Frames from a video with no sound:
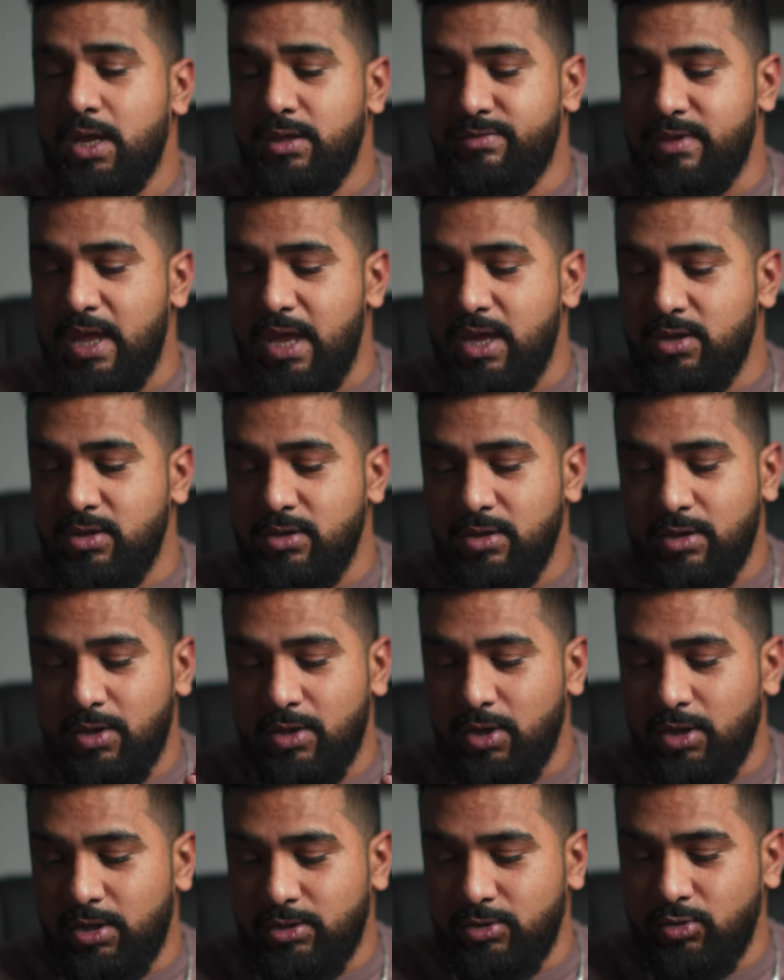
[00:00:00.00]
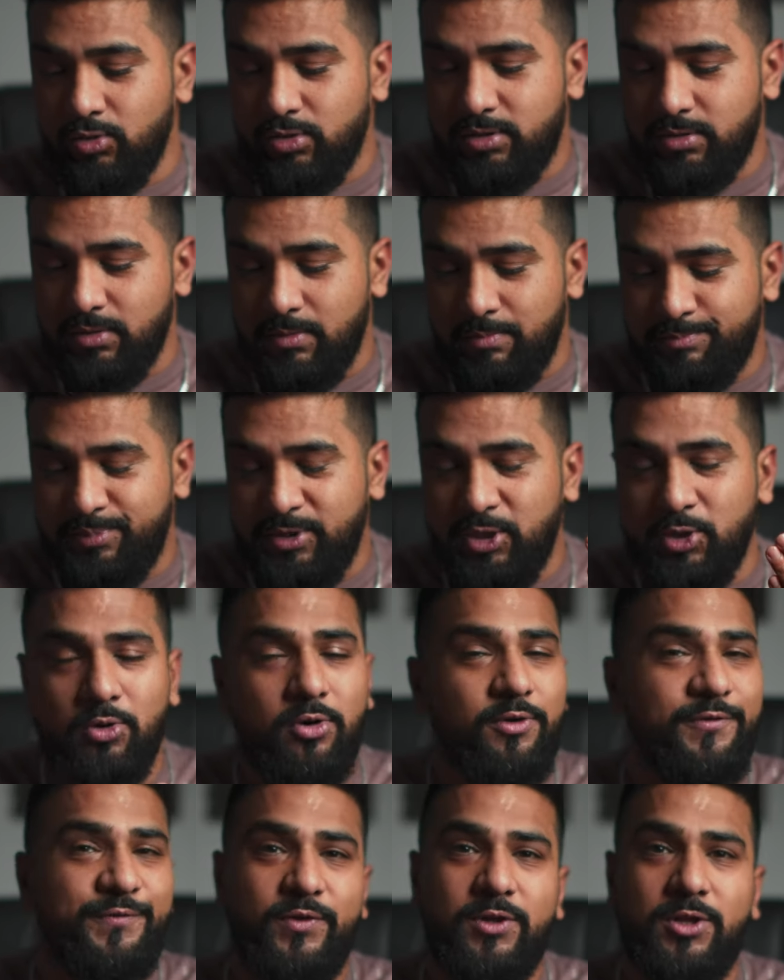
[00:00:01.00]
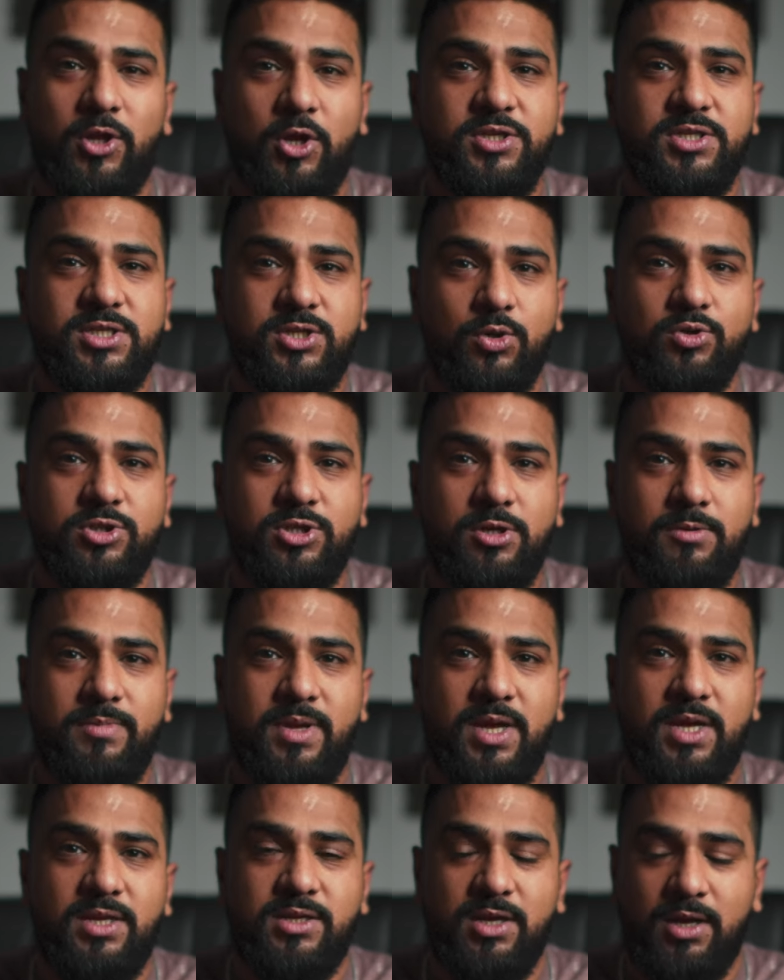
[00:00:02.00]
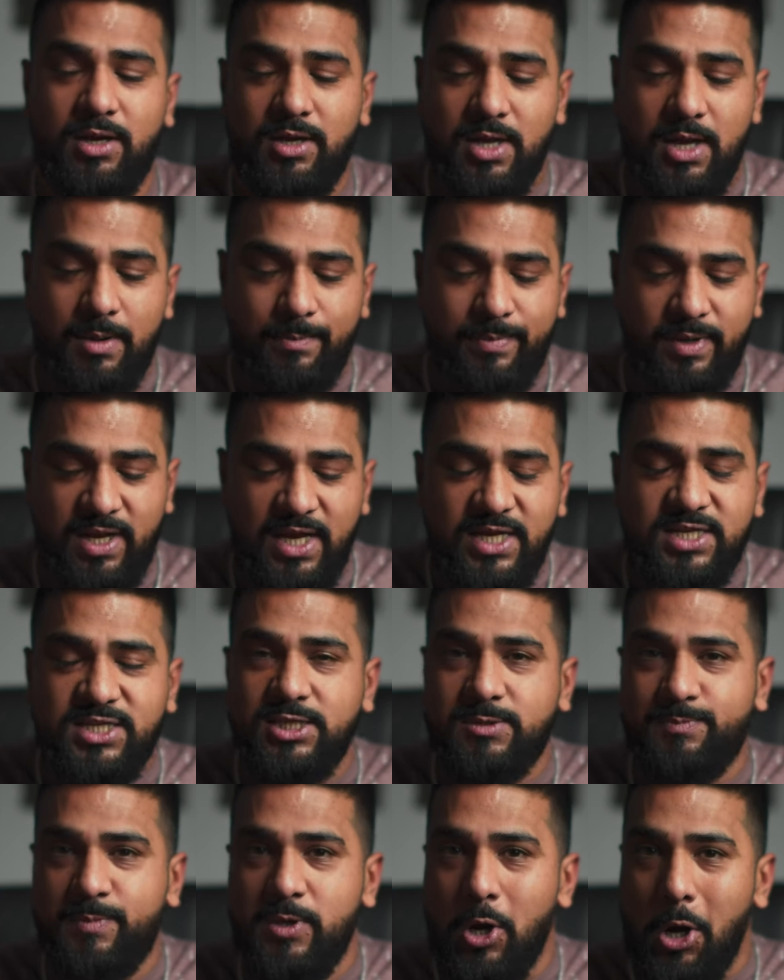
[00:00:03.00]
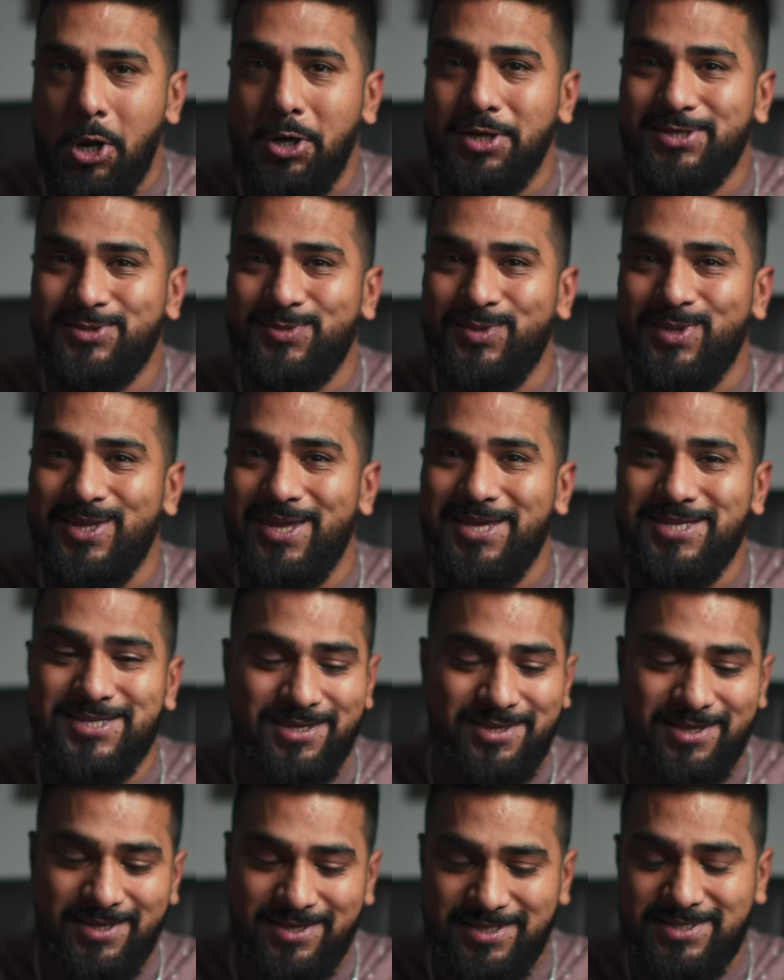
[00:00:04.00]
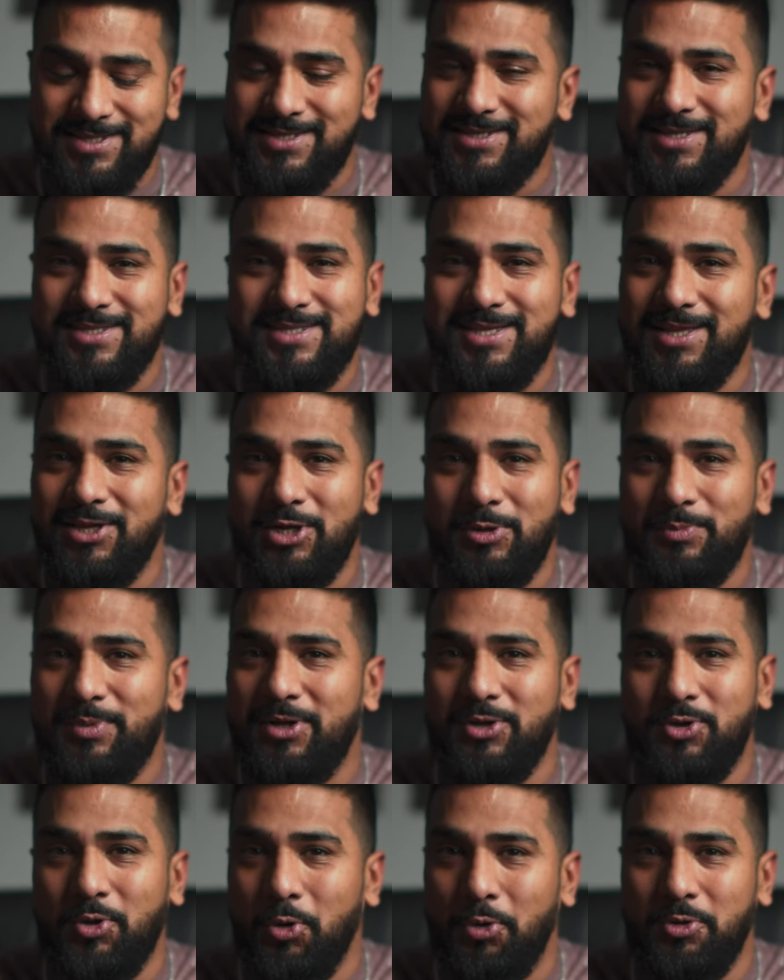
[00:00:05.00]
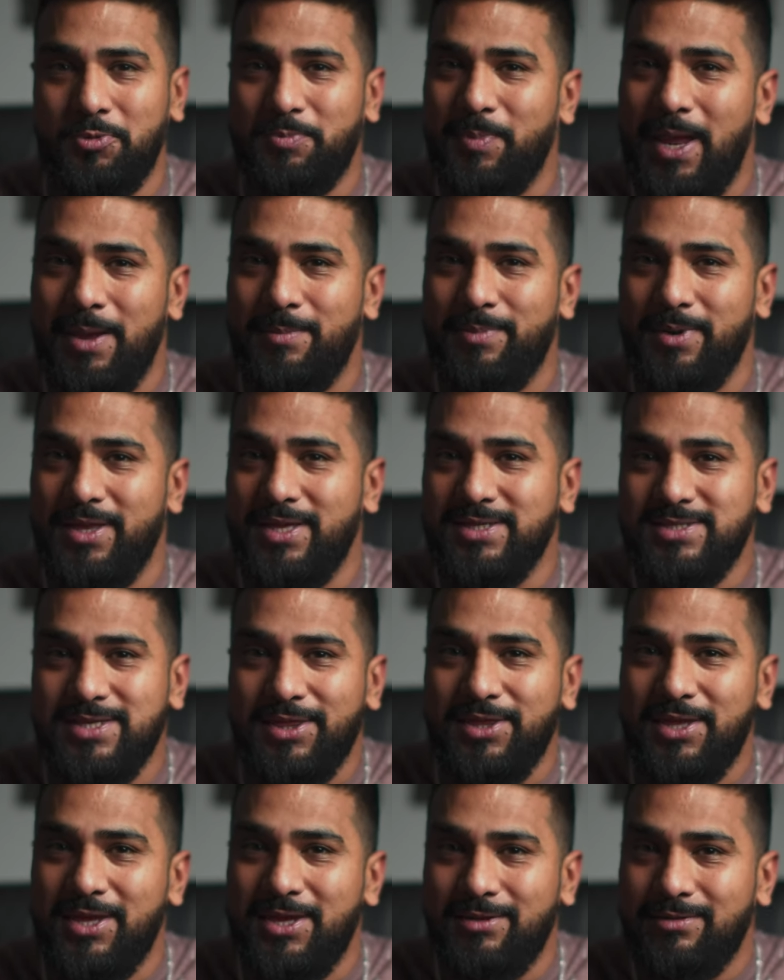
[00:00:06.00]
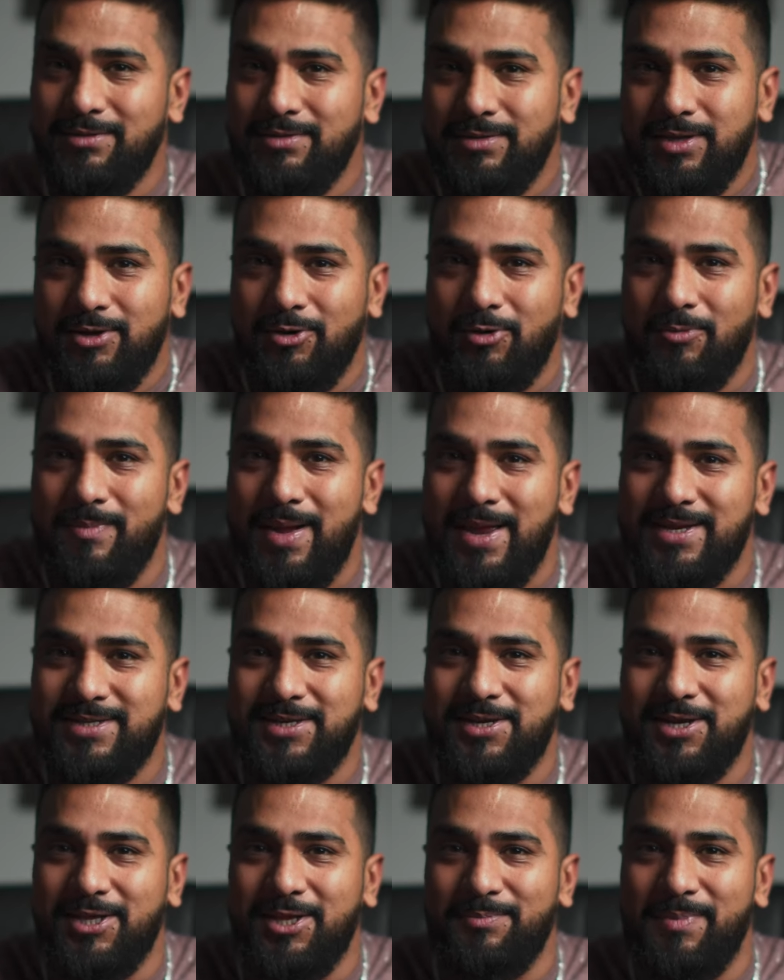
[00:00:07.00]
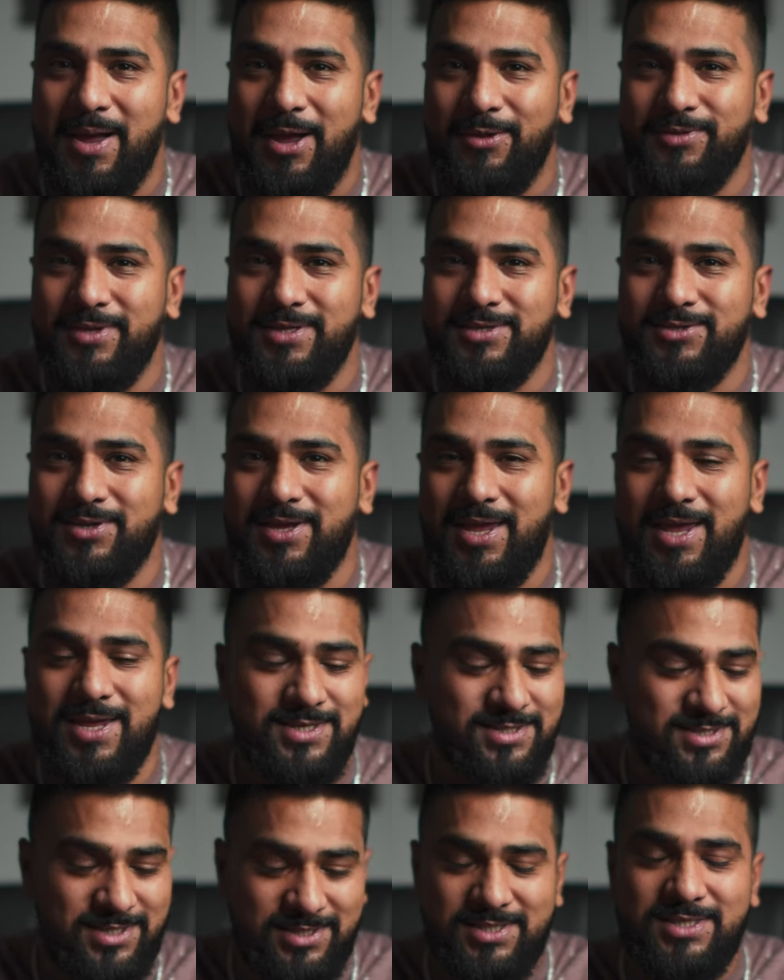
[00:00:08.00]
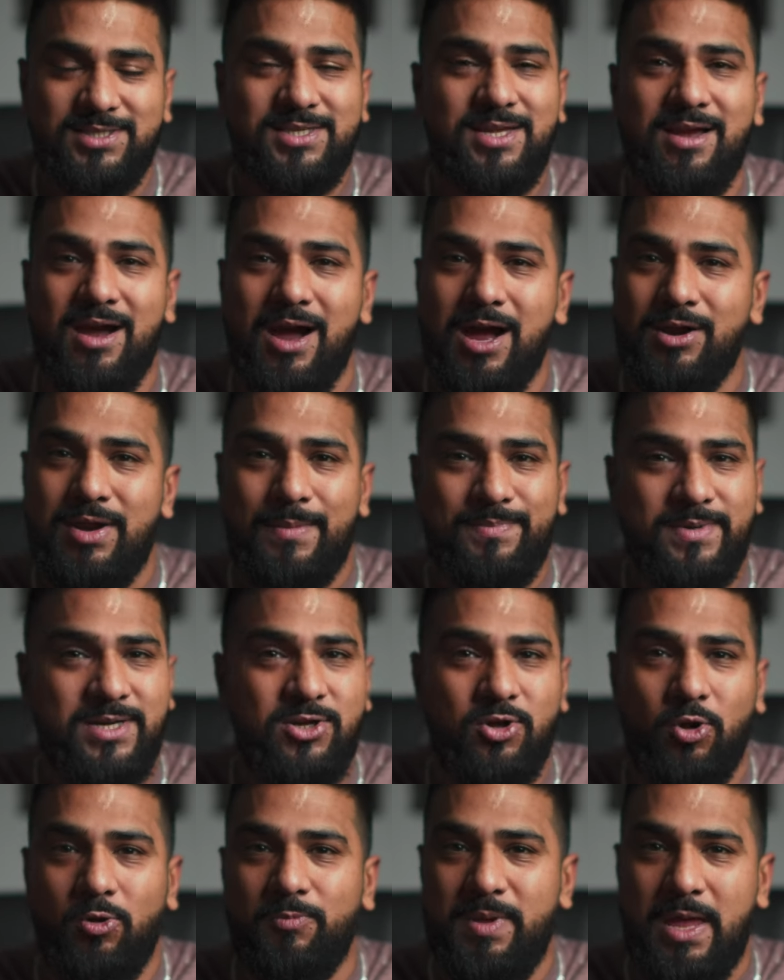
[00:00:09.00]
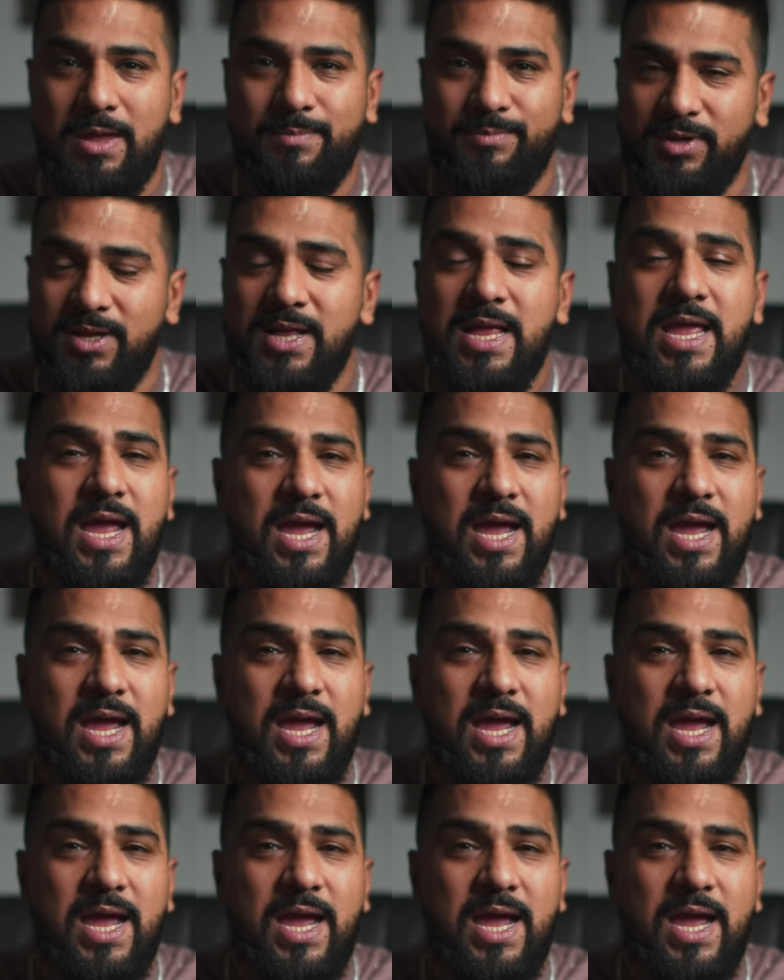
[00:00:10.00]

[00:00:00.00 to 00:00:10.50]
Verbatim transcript: They look beautiful on social media but let's just be honest with each other this is just a little bit of gold paper there's nothing you know magical about this okay it's just a cigar wrapped in gold paper